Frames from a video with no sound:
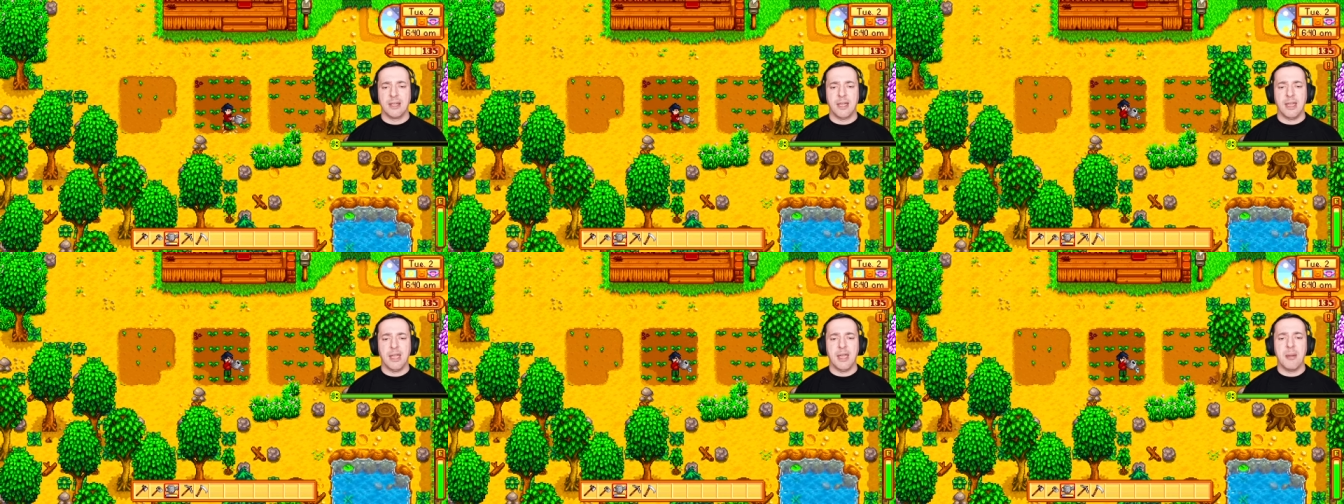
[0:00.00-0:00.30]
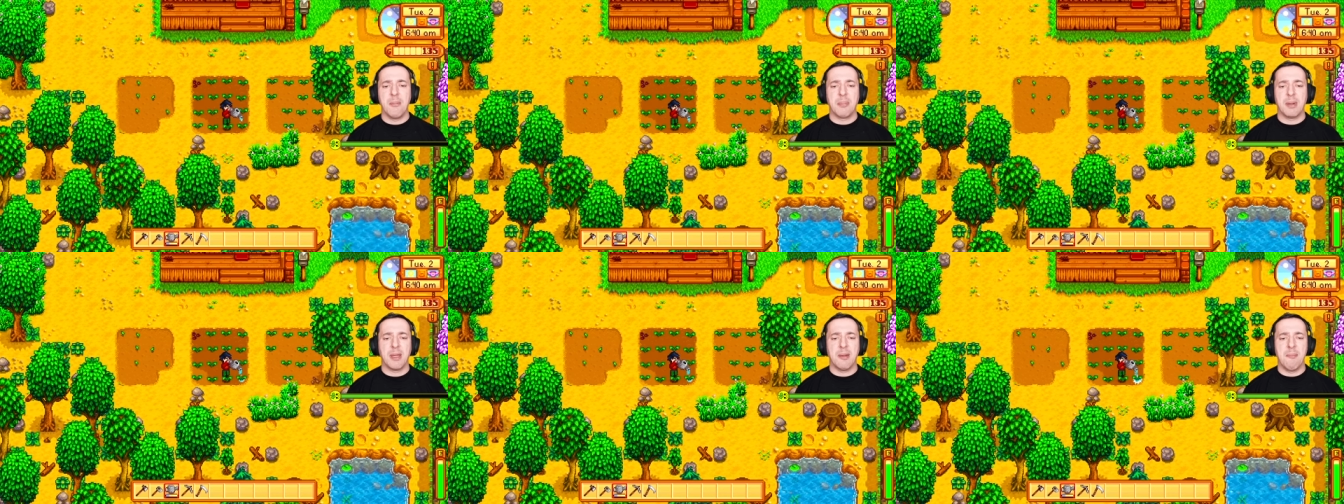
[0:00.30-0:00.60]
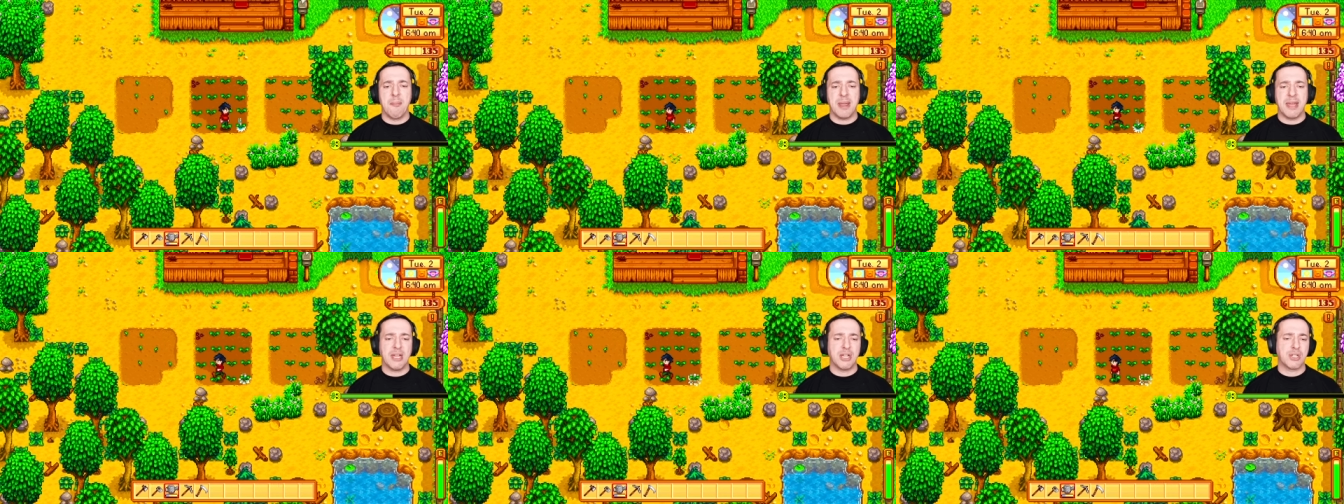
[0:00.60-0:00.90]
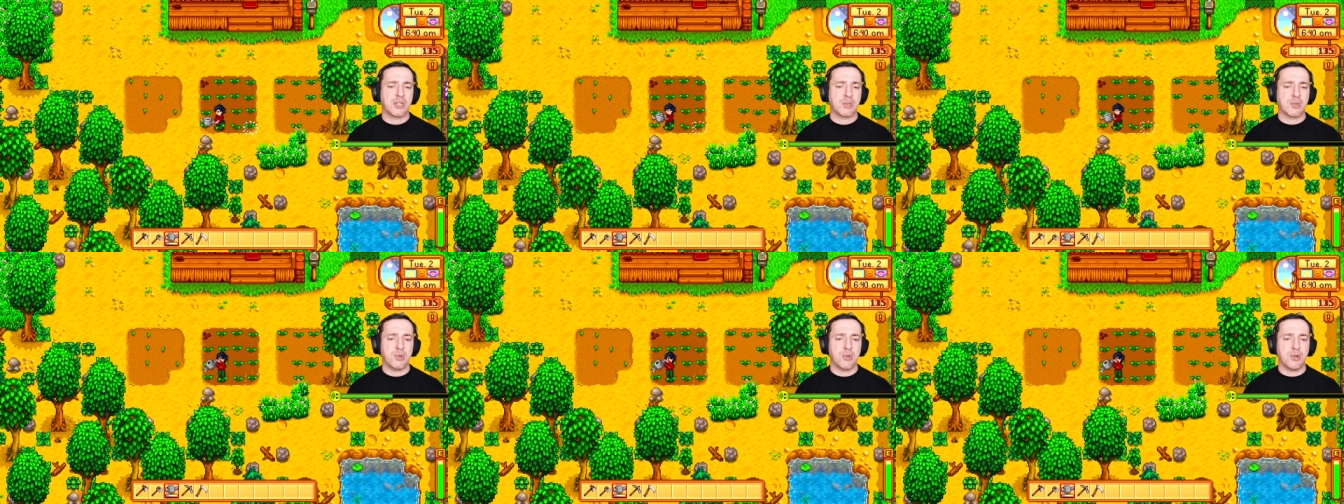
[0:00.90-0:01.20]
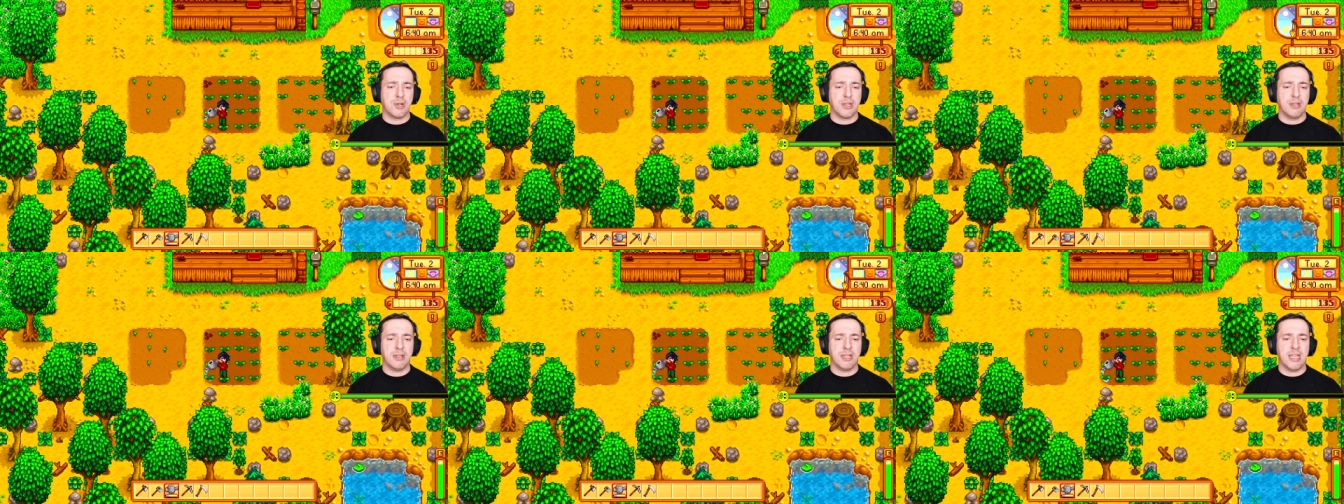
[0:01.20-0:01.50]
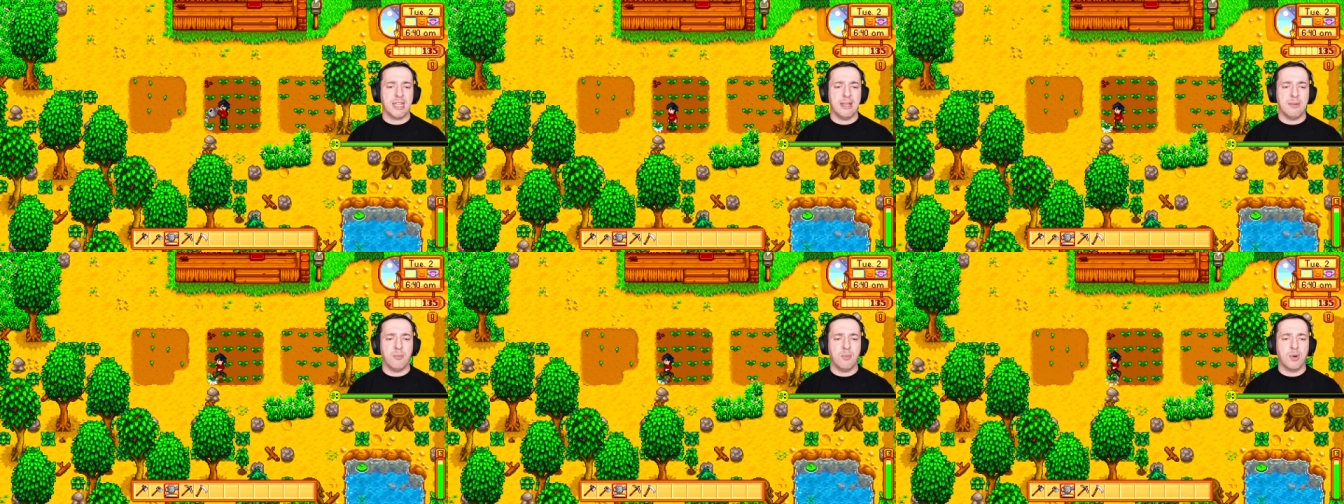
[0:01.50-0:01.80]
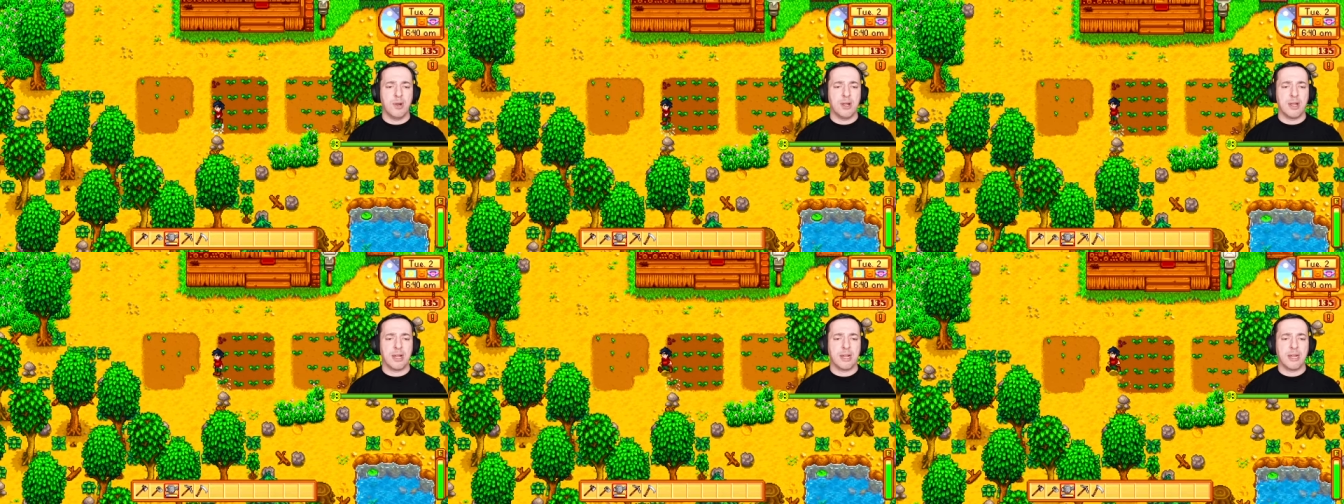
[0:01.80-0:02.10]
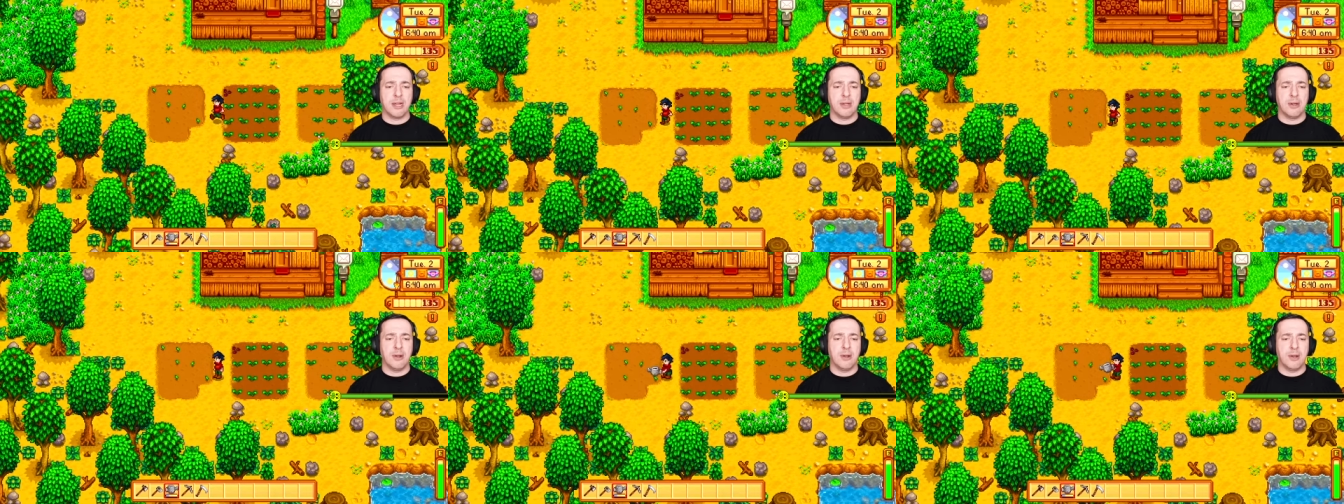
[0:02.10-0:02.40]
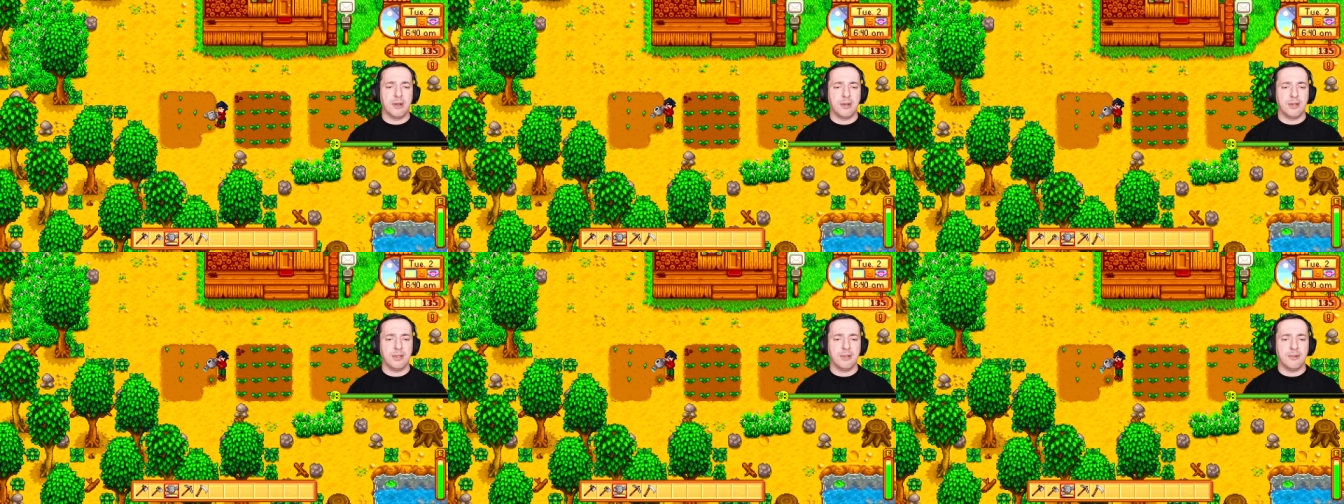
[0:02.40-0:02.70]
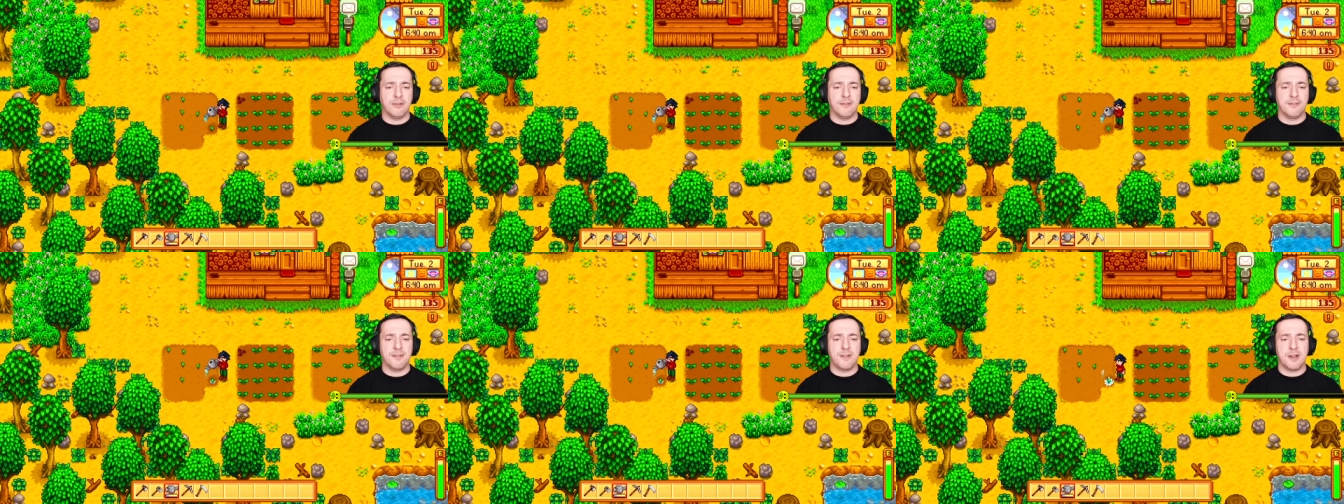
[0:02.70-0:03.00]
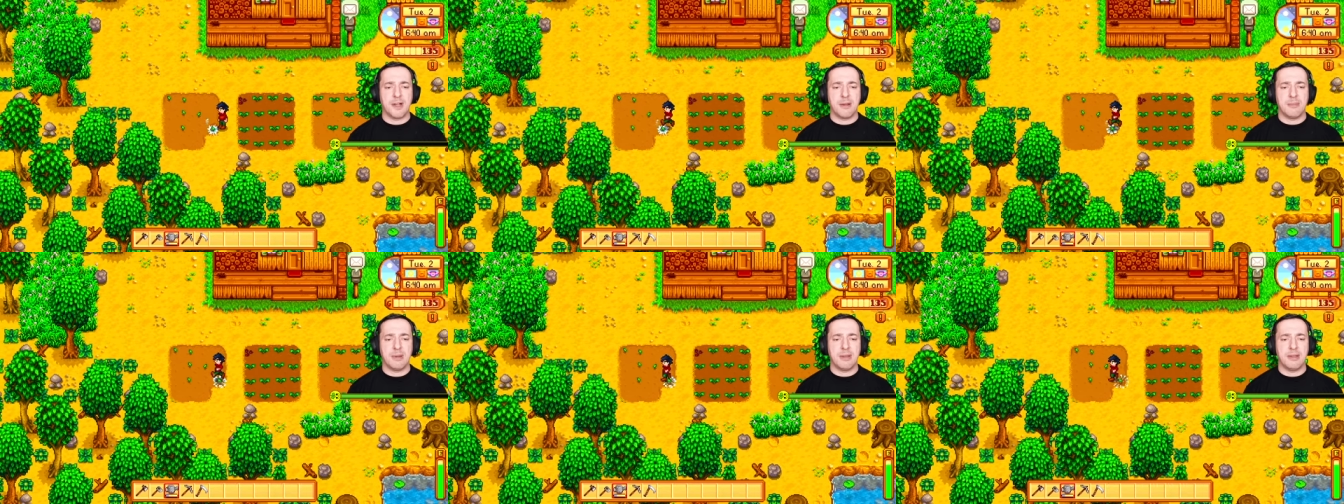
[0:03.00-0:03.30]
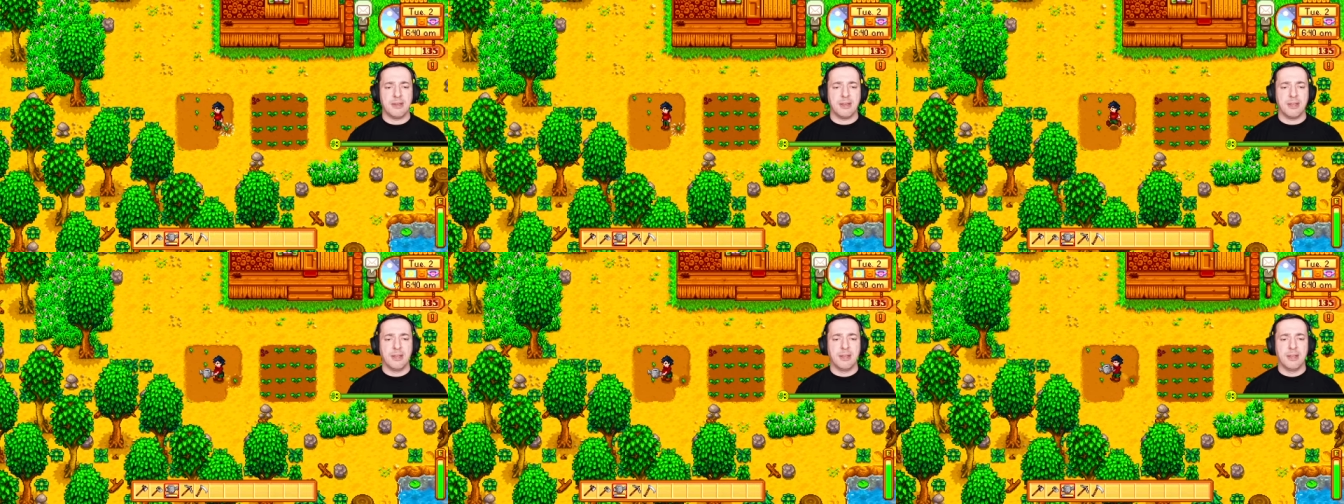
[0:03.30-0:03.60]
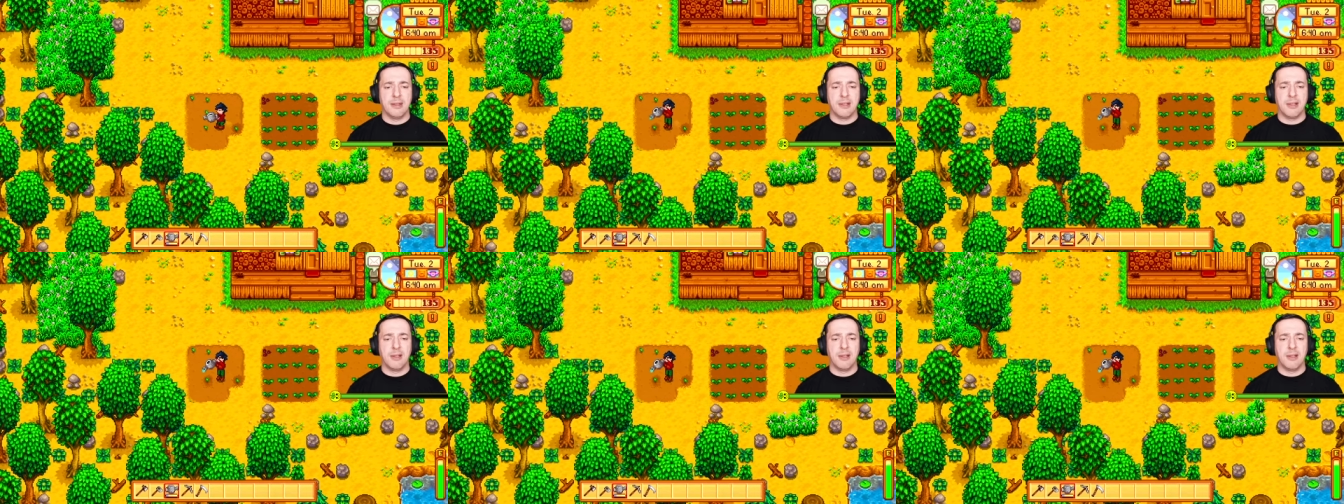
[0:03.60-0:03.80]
Uh, but make sure you keep working on your farm and